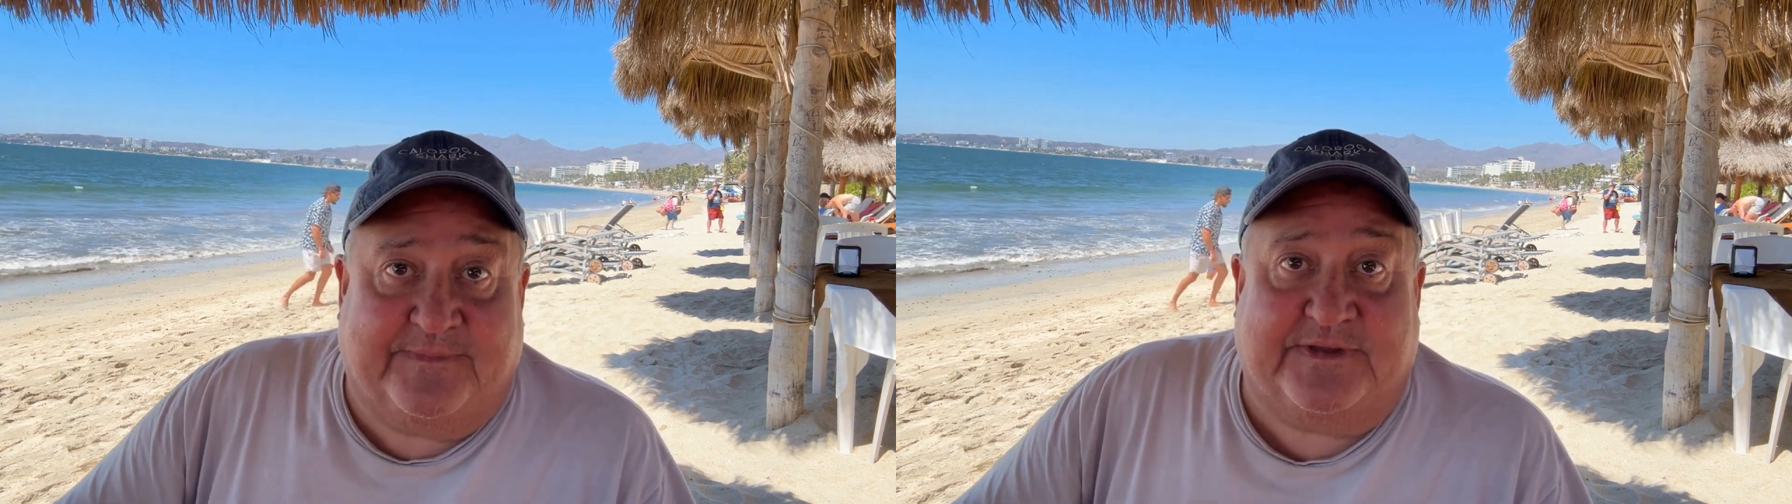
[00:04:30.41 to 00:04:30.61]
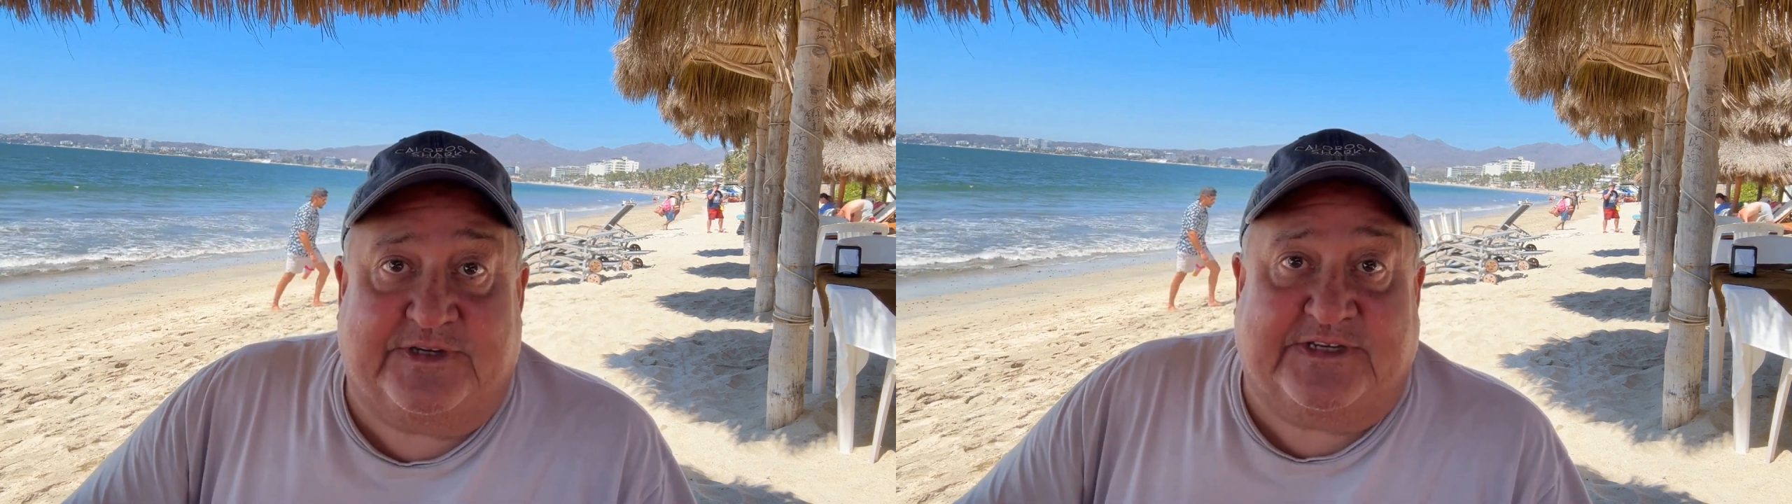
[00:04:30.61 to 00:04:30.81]

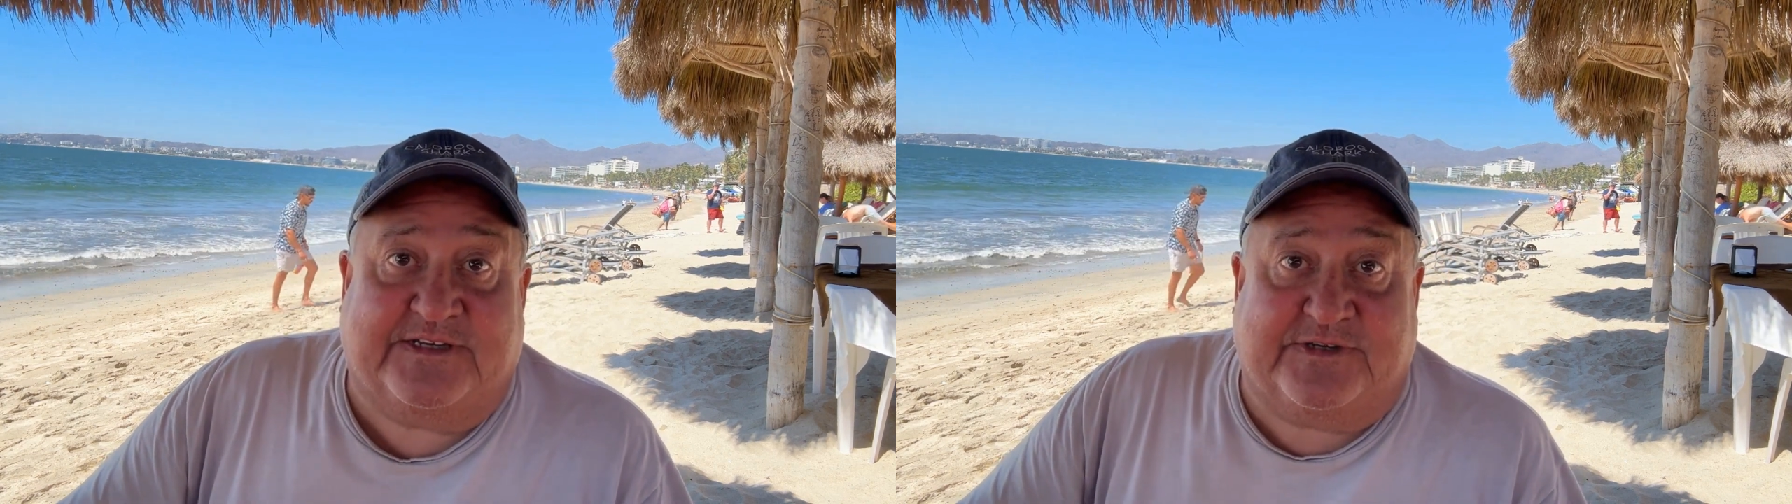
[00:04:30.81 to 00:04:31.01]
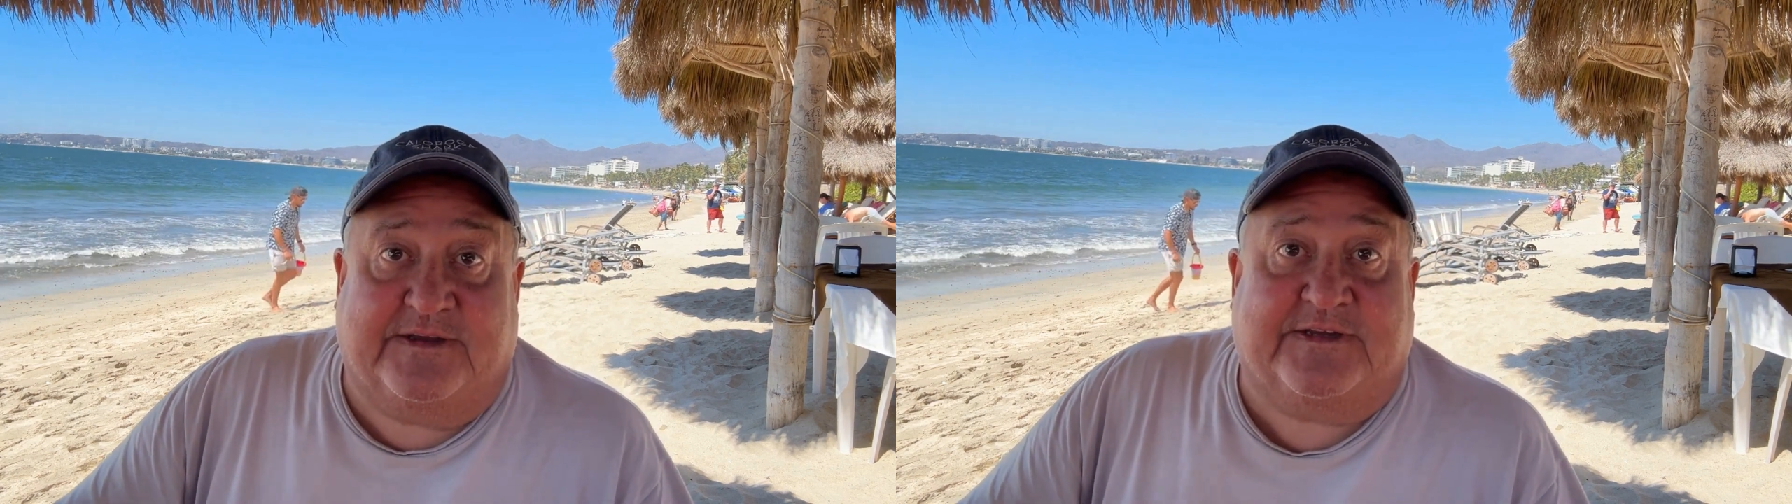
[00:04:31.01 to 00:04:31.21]
She
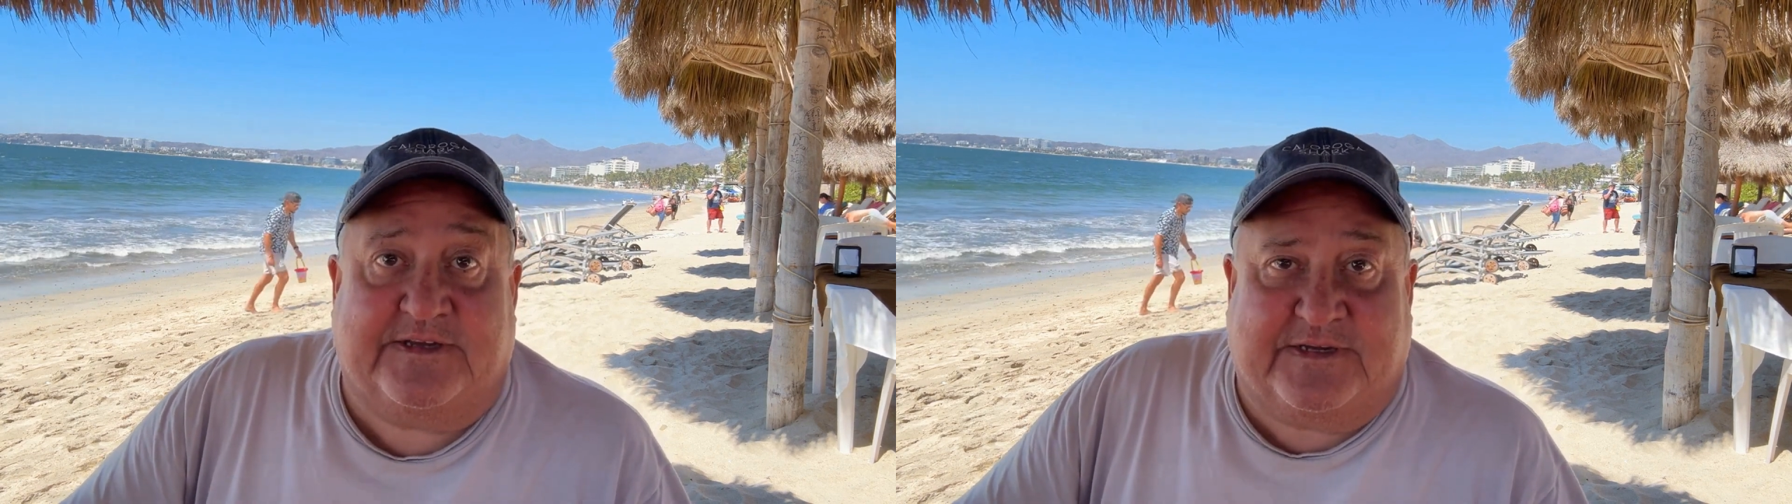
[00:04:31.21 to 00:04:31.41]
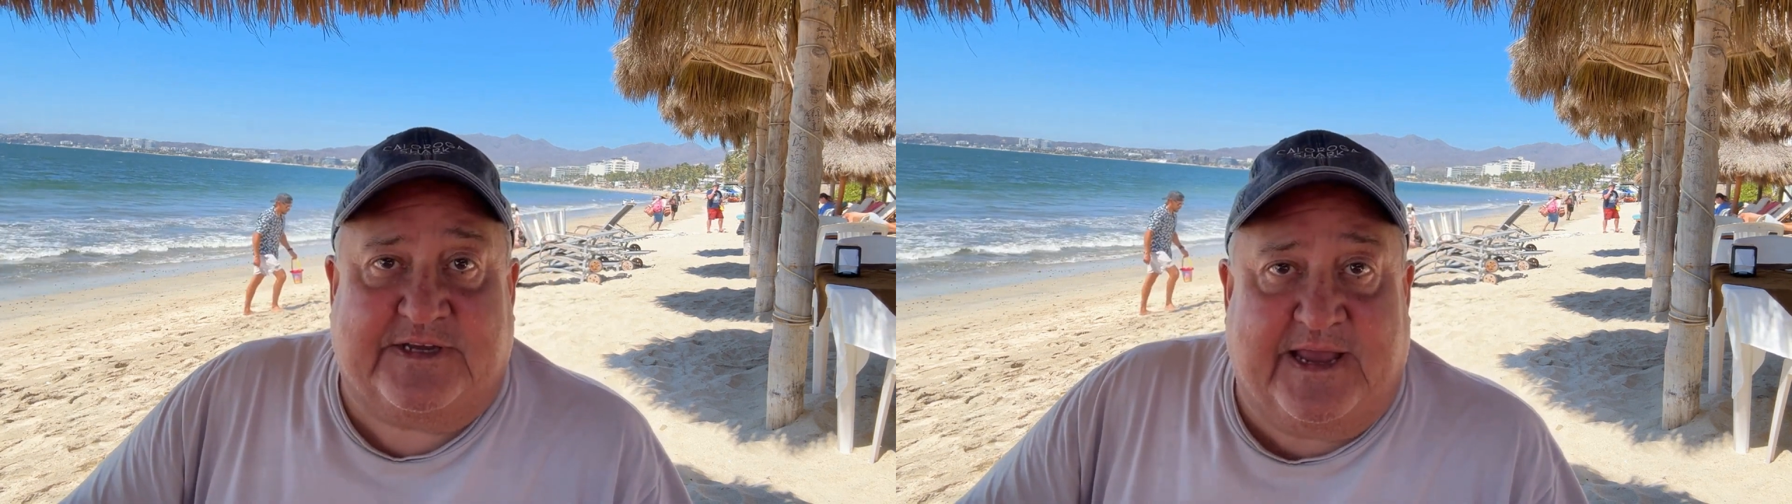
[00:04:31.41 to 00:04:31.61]
says it's an
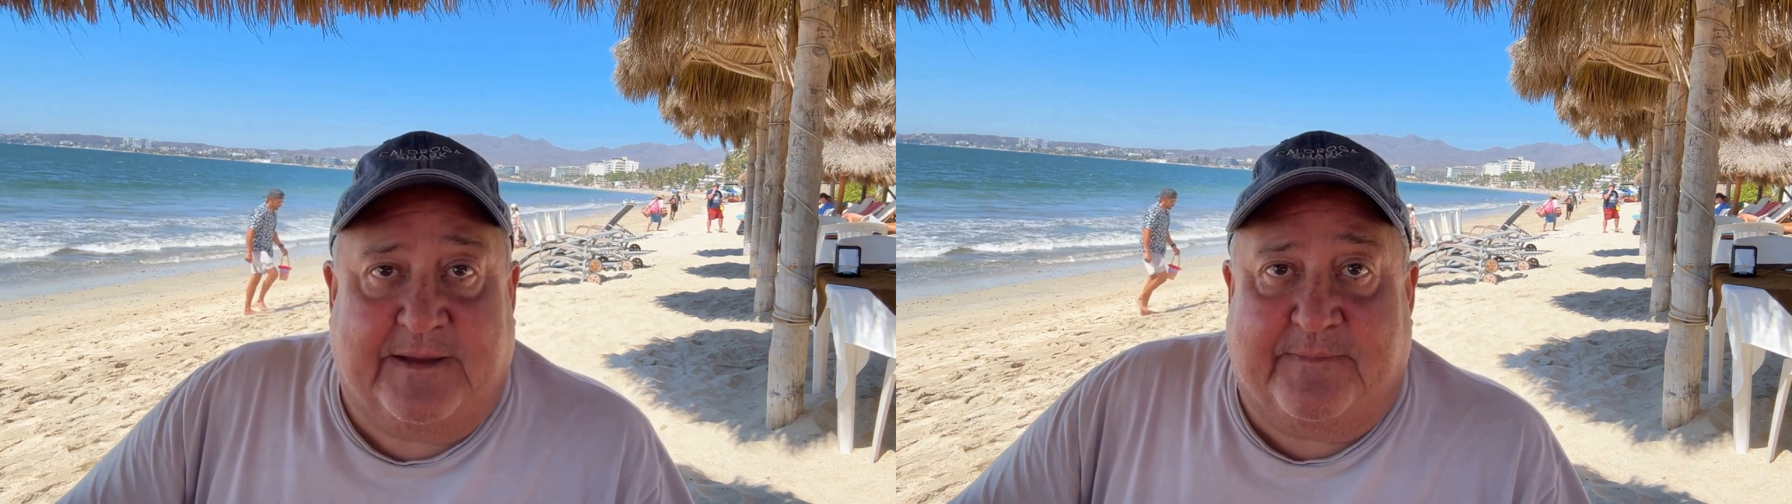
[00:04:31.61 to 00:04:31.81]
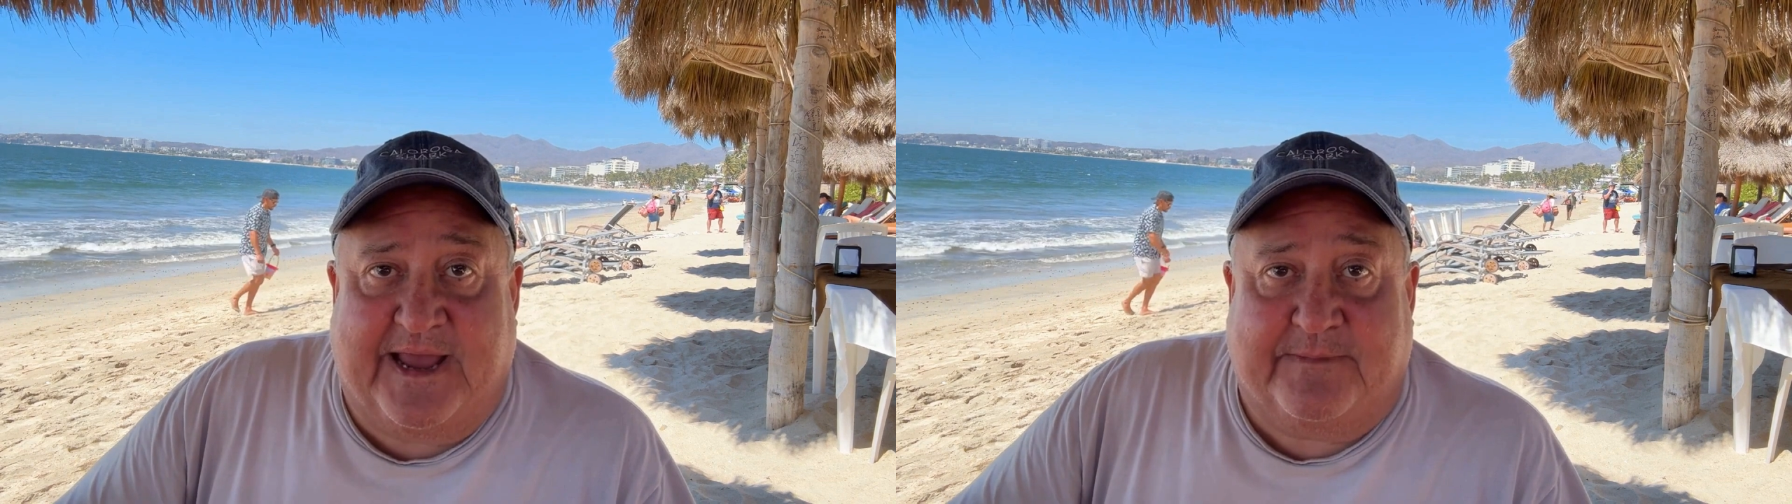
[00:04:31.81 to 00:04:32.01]
entire
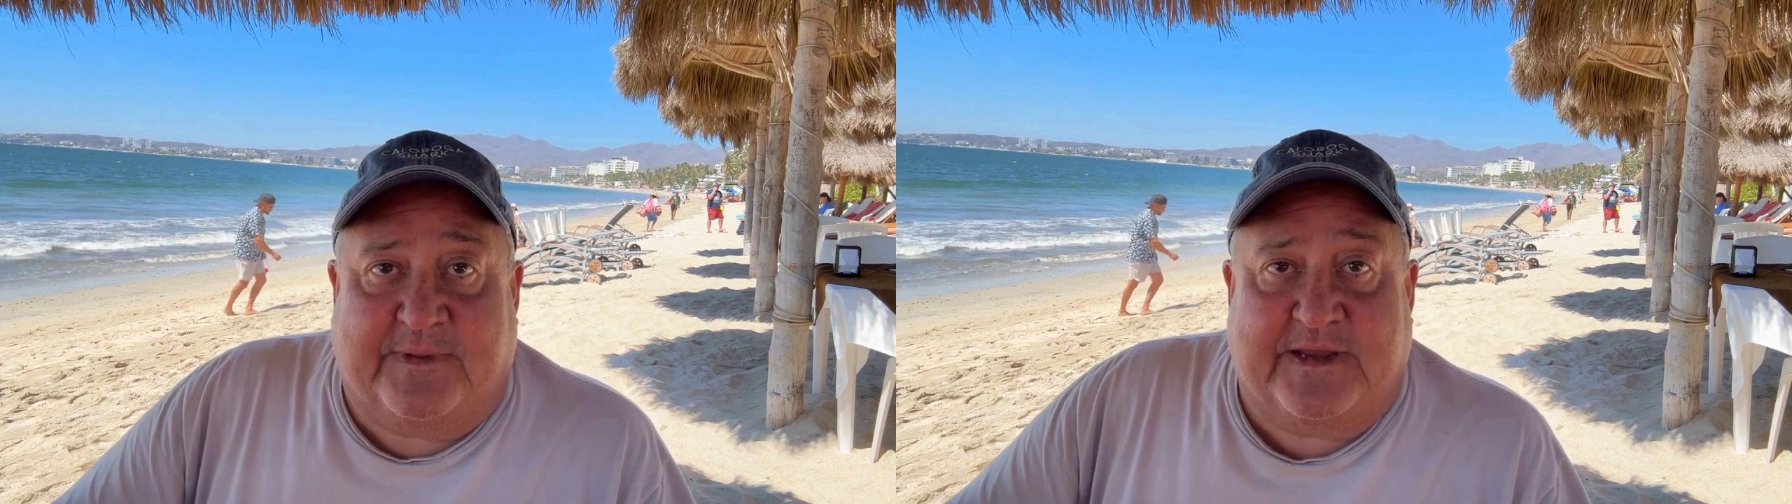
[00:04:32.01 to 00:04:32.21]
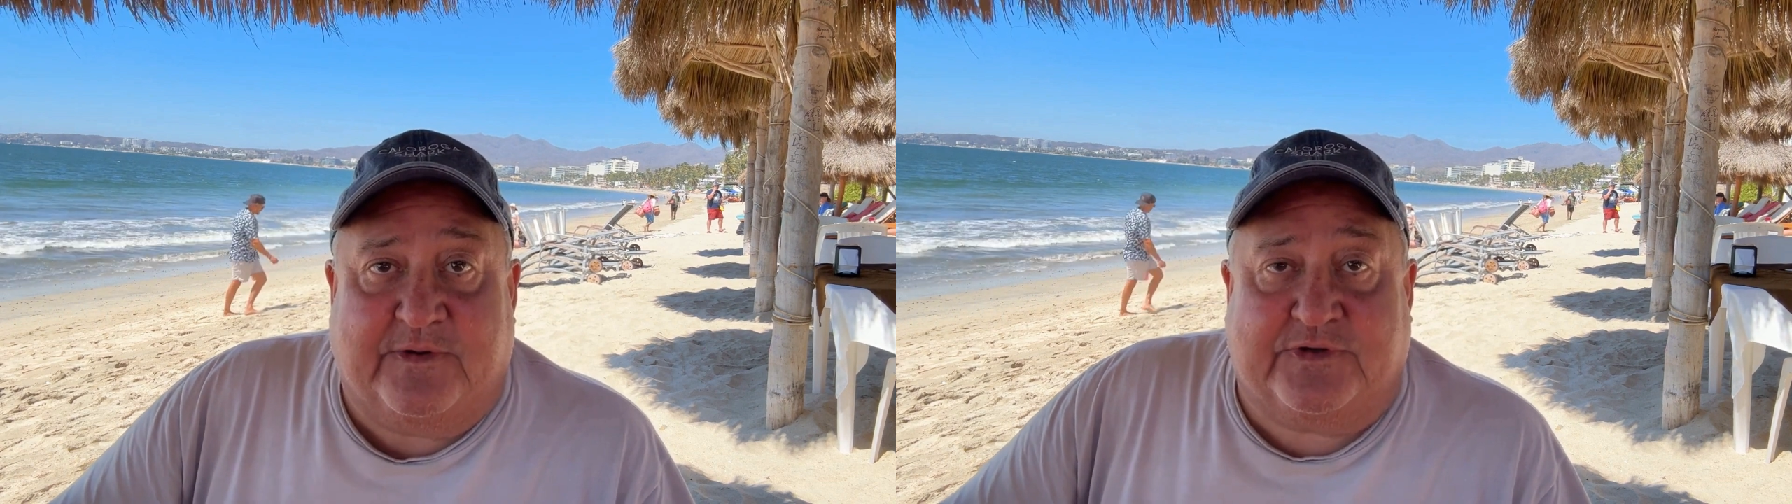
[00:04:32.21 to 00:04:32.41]
pack,
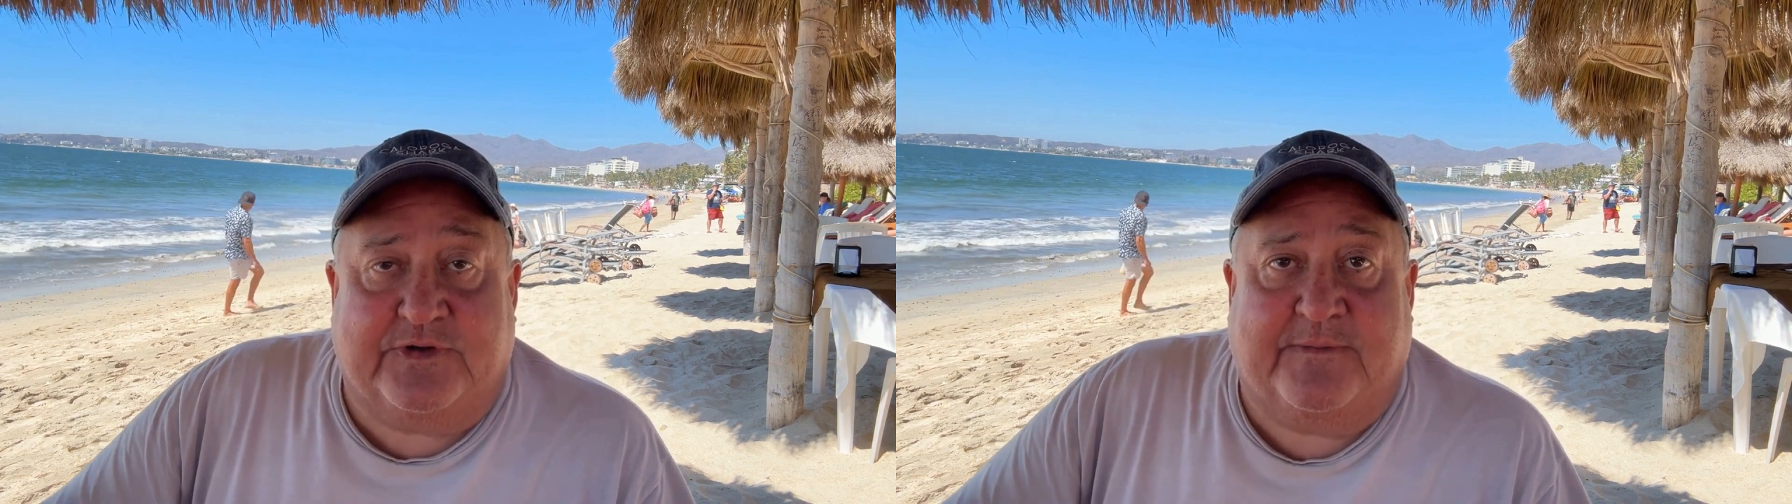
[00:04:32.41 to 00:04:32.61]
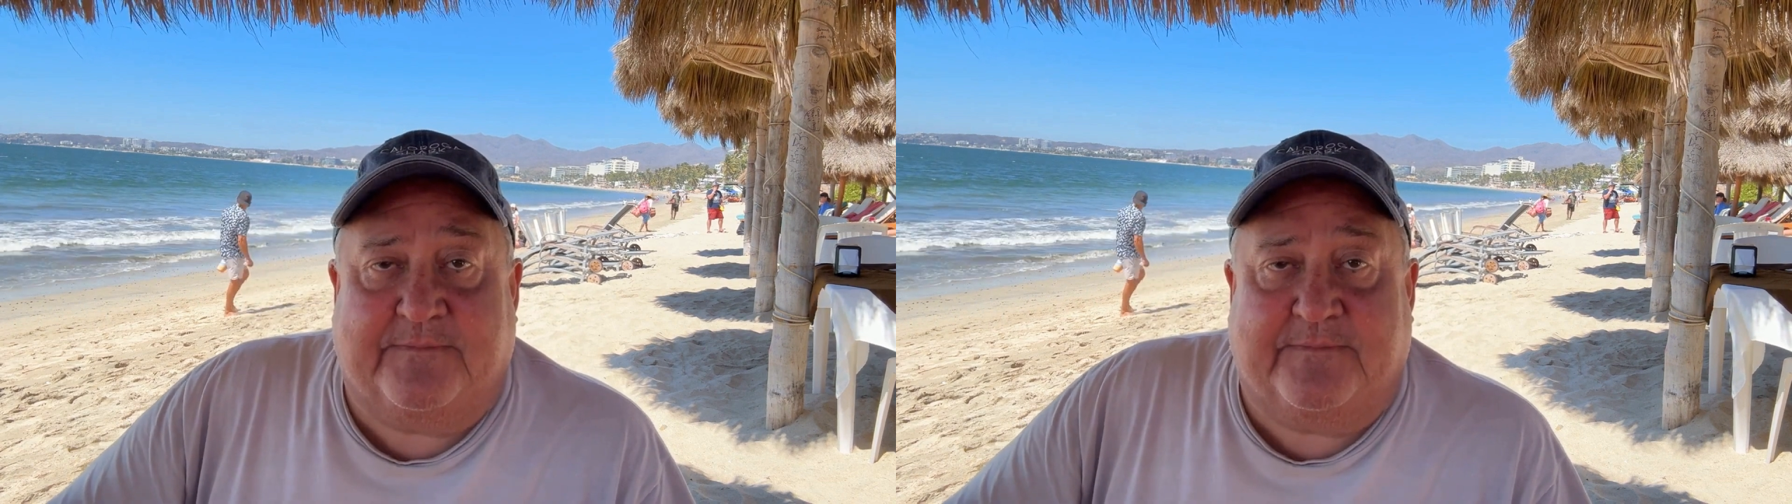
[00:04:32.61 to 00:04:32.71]
but it looks